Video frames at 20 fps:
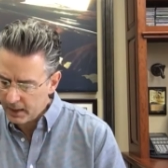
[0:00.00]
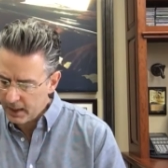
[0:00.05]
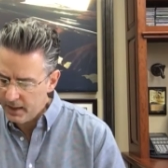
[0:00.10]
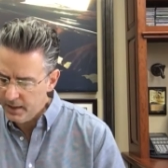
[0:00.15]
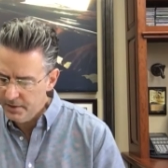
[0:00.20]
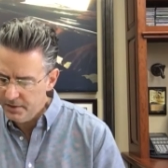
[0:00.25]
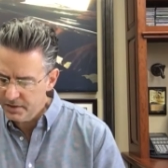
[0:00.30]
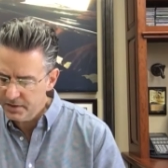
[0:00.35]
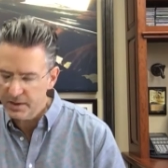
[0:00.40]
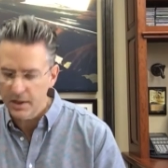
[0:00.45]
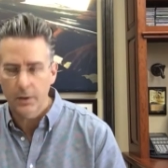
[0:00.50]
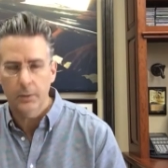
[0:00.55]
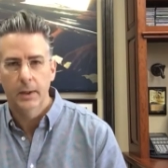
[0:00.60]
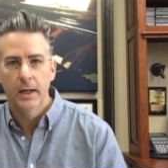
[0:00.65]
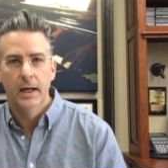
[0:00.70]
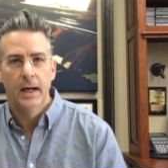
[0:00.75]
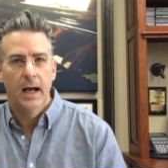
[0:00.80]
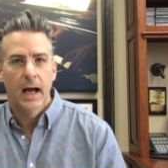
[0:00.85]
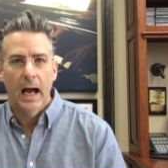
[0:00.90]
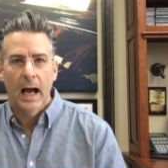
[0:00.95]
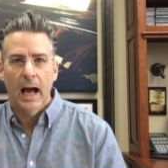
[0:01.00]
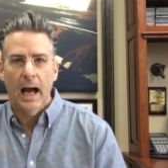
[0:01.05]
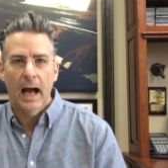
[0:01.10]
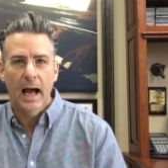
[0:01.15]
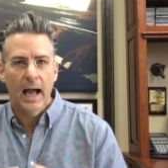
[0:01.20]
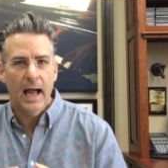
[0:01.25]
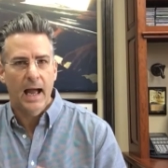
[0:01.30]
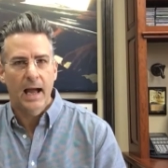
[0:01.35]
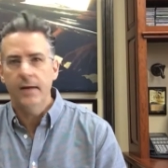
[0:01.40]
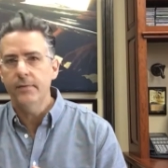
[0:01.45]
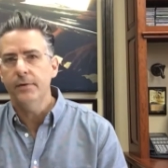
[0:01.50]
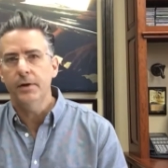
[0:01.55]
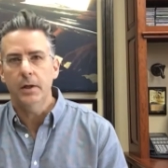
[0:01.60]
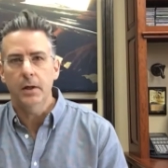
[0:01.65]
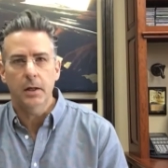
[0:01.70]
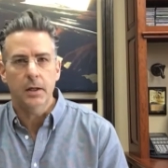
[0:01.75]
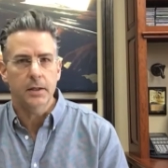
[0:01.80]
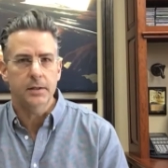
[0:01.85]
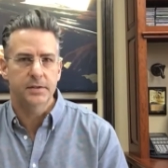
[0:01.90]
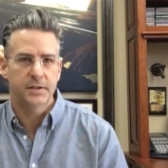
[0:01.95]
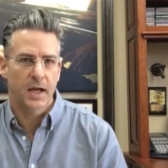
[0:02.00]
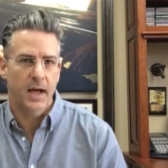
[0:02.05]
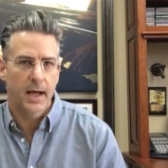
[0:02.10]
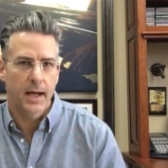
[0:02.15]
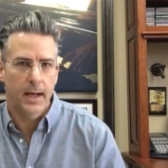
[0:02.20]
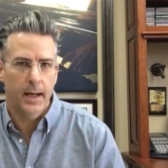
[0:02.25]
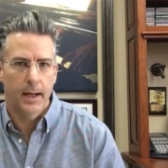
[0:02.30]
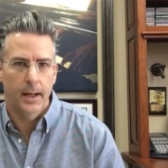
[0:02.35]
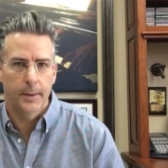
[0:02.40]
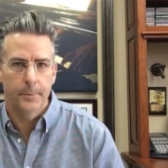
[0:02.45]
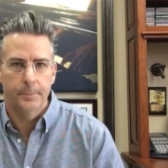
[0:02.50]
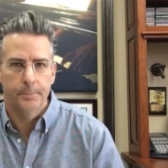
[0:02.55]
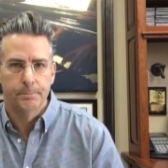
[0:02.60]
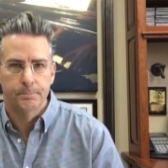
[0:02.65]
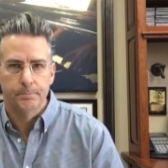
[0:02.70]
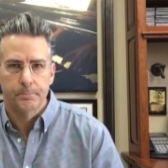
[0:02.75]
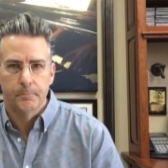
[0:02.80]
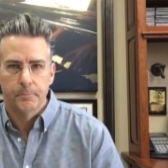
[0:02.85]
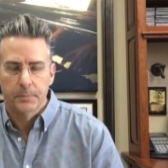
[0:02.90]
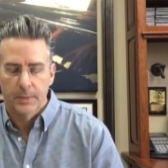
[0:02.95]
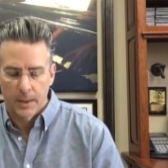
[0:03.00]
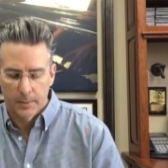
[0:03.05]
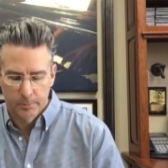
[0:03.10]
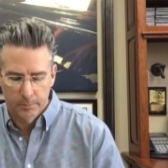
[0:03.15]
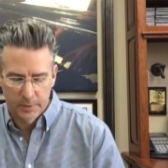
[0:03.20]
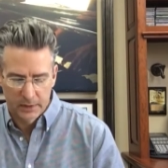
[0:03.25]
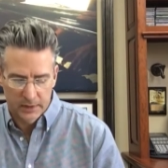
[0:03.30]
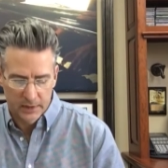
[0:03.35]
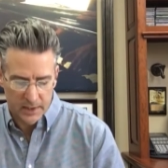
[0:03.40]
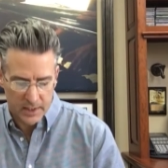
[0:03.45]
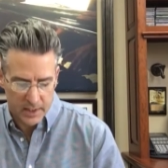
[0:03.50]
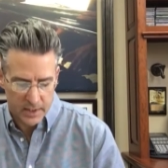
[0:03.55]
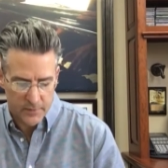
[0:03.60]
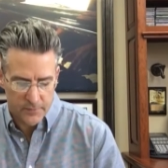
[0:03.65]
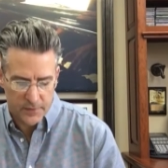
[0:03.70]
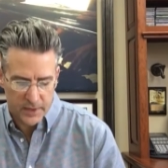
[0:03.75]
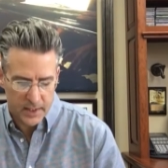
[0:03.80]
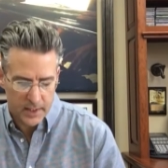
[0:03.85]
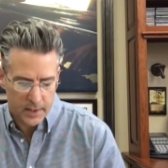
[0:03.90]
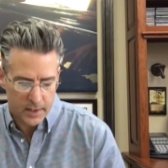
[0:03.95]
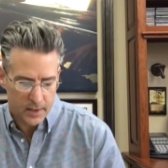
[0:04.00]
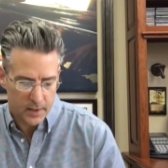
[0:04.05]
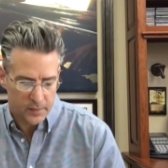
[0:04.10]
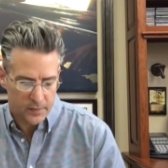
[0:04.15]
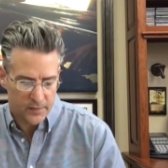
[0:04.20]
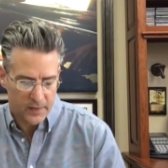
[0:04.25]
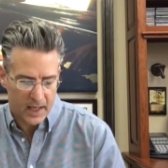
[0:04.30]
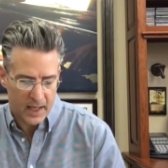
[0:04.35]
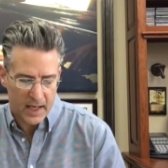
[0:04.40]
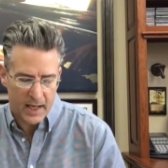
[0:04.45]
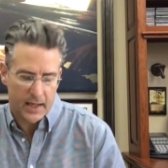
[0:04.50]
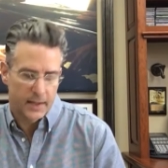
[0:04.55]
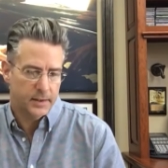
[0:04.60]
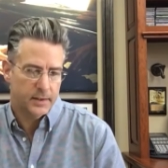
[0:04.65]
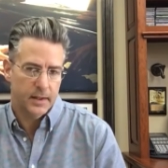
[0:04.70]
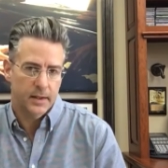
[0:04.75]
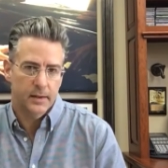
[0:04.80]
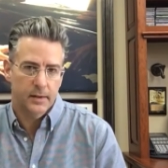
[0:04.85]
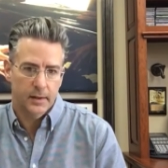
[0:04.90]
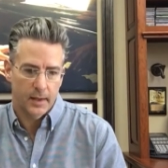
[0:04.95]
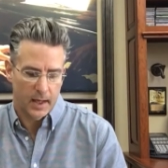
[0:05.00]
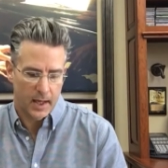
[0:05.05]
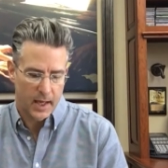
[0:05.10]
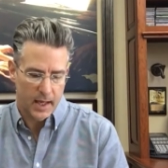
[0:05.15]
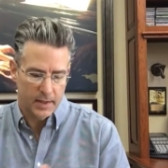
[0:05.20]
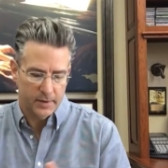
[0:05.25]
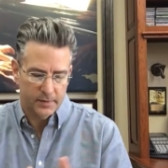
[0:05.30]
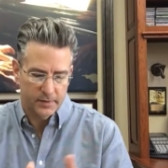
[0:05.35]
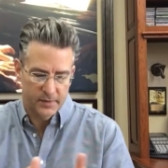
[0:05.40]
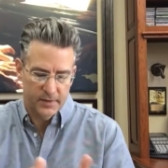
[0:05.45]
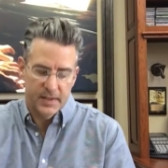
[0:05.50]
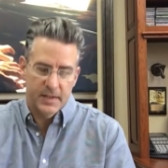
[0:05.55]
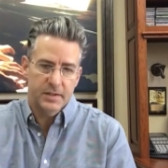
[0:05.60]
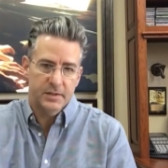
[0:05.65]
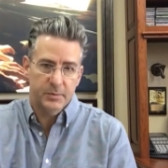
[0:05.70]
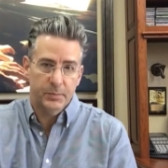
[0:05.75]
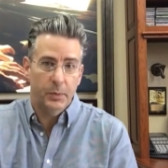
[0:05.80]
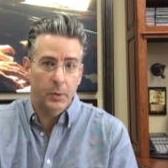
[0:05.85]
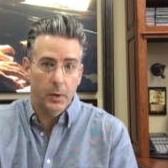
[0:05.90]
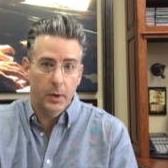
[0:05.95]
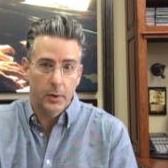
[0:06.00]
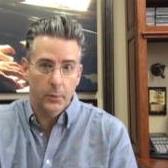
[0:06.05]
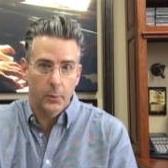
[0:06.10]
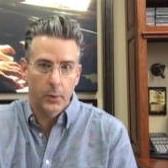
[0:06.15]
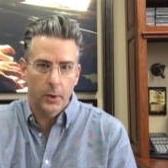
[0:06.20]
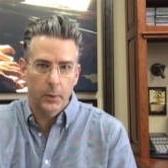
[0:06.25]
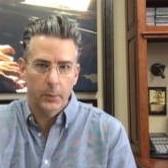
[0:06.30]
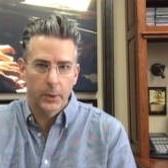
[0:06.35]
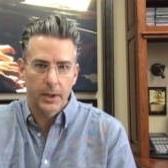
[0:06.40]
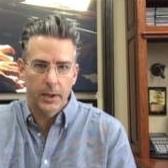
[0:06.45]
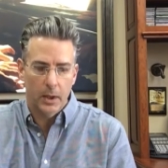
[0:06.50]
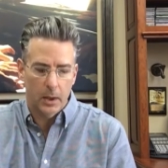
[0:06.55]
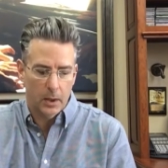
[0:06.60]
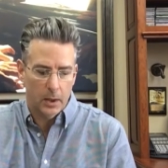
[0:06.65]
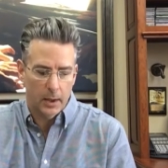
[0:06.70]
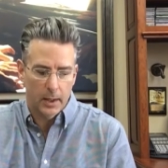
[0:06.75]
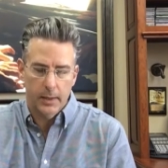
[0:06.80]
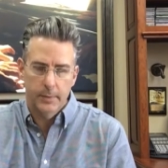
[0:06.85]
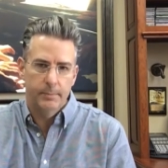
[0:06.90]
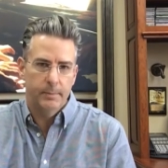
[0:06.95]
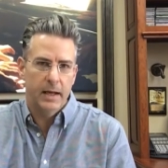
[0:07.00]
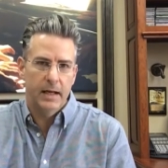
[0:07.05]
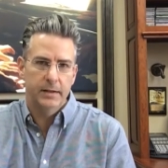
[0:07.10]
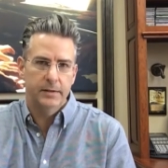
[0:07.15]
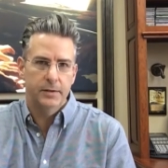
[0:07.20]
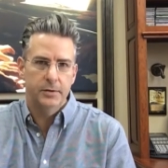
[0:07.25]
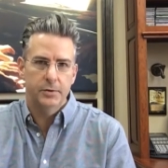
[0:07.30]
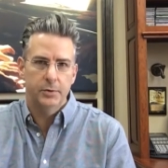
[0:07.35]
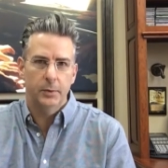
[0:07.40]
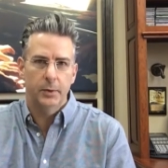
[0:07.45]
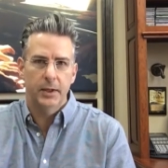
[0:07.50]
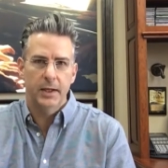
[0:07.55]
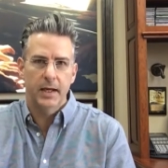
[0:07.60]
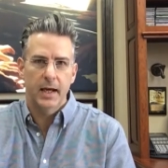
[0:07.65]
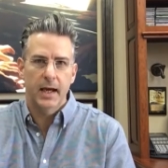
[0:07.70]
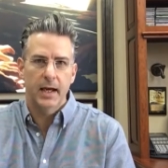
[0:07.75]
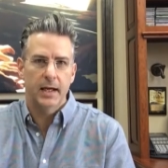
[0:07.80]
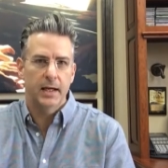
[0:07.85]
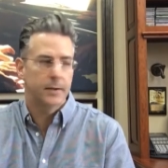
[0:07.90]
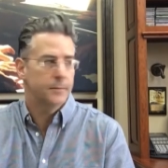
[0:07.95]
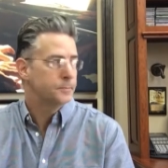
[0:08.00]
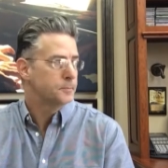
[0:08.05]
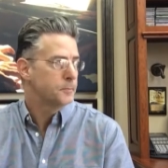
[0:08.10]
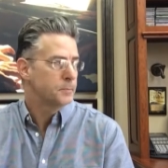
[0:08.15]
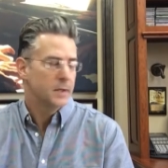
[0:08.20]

And so I have a hard time believing that at this point where we are in Matthew 28,